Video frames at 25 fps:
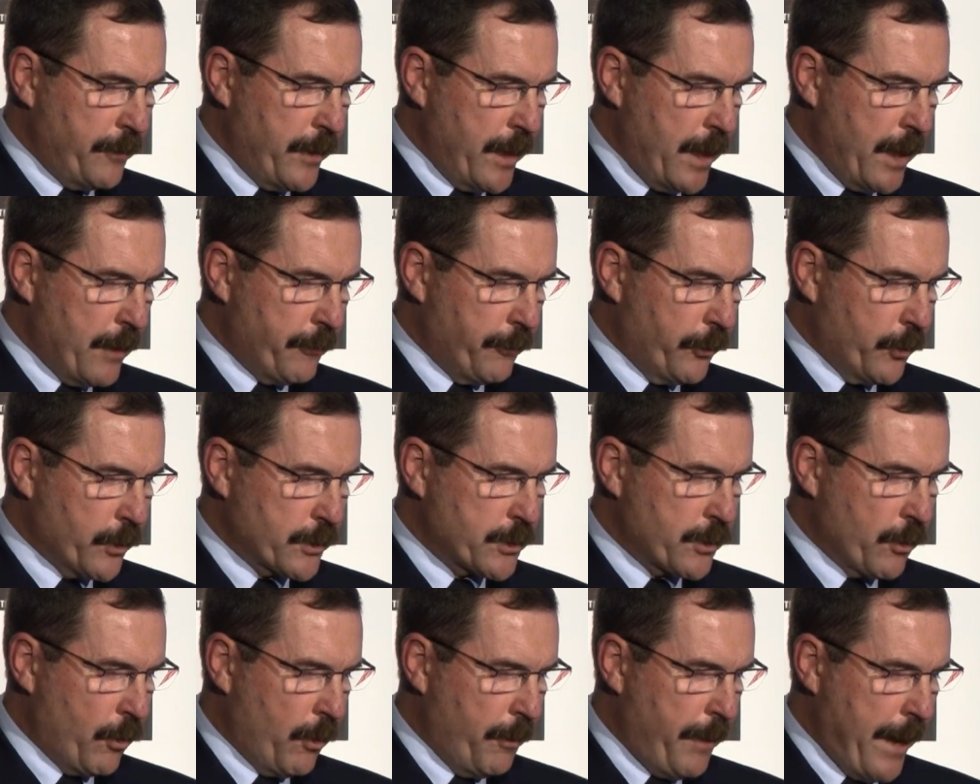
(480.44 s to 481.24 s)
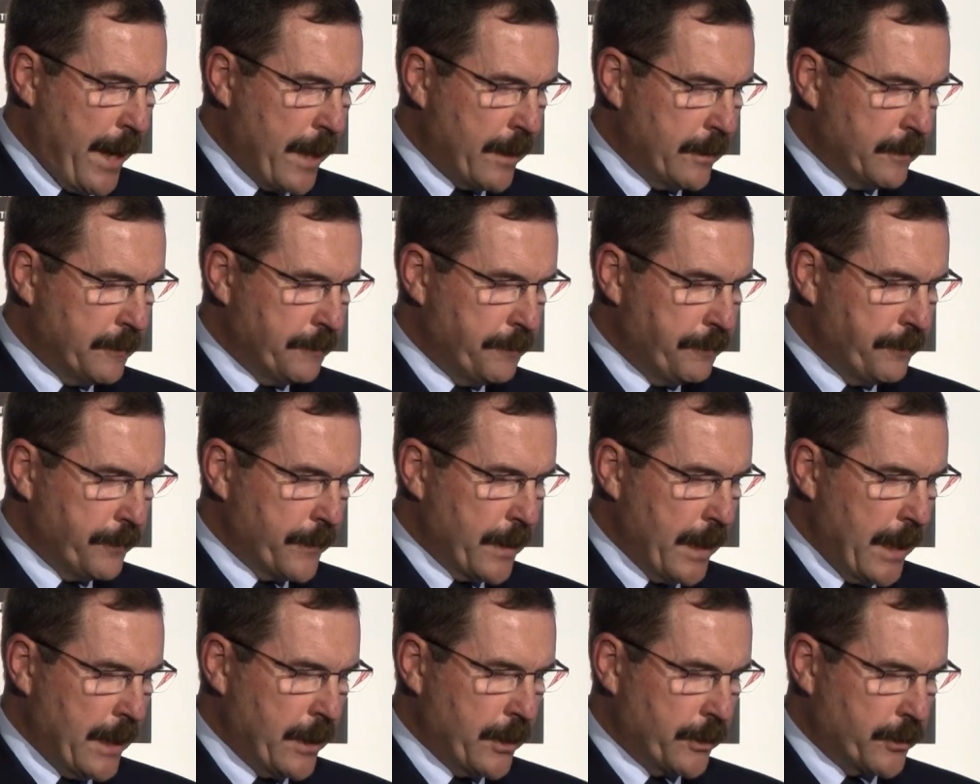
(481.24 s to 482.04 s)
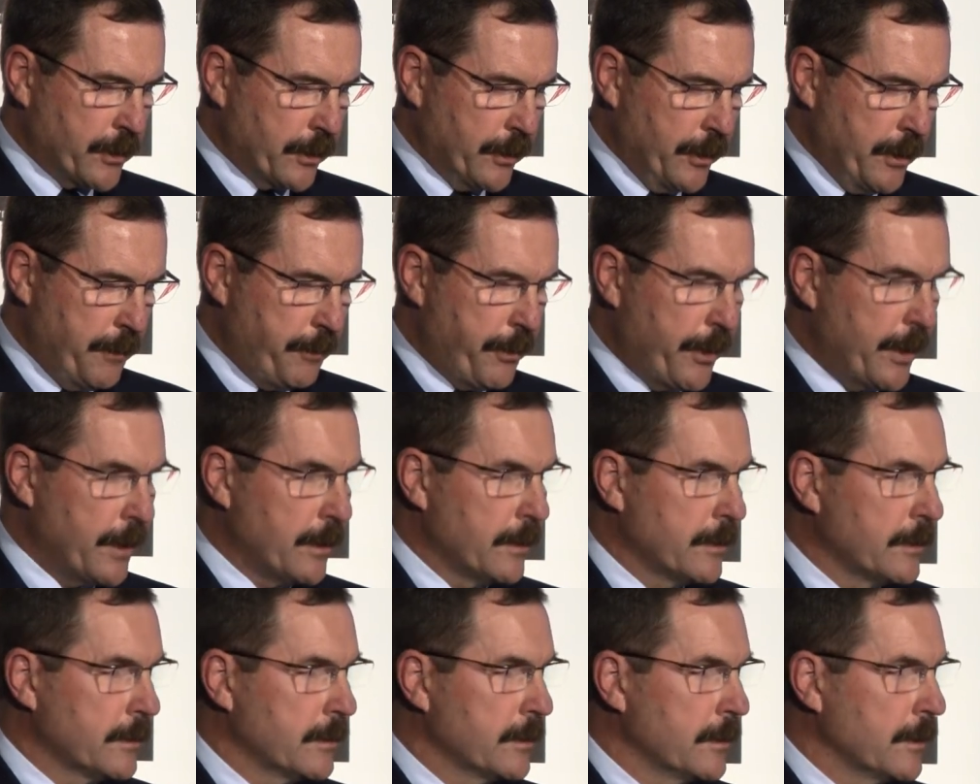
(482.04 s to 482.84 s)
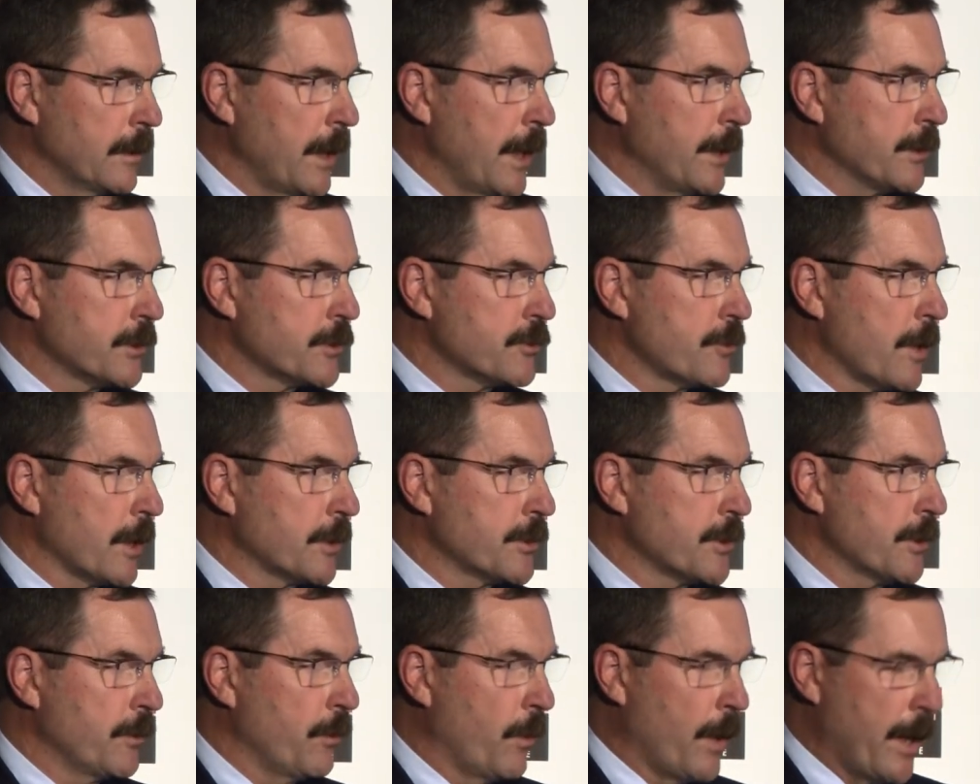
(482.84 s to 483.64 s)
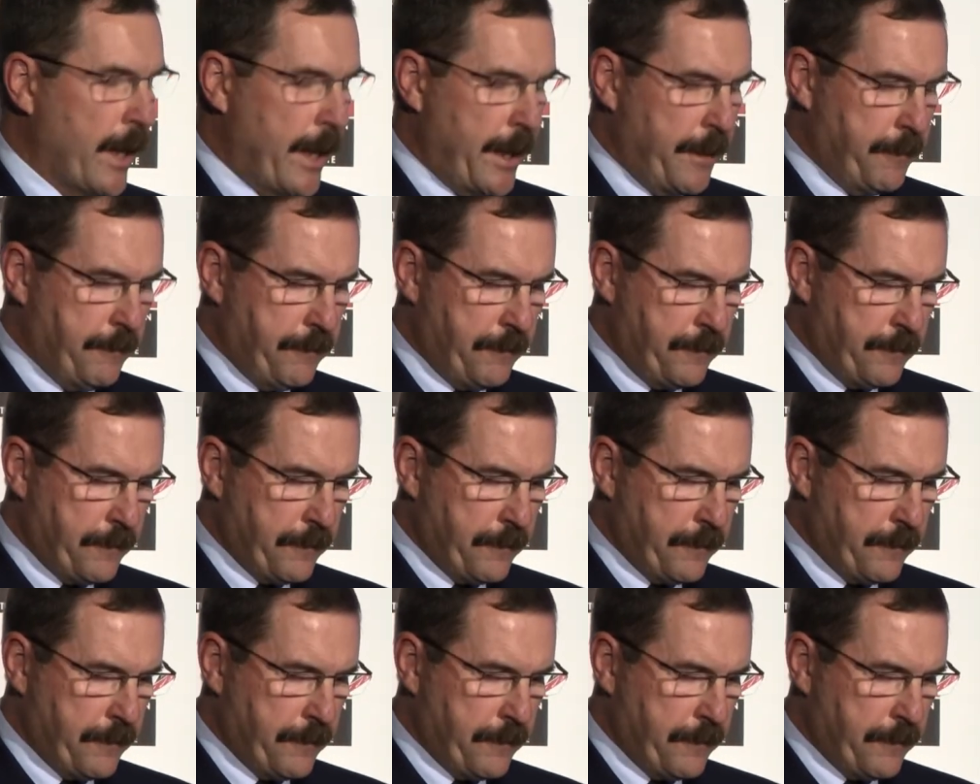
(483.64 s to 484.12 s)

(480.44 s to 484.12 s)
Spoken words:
of the Air Force ORBAT in a deliberate and structured way,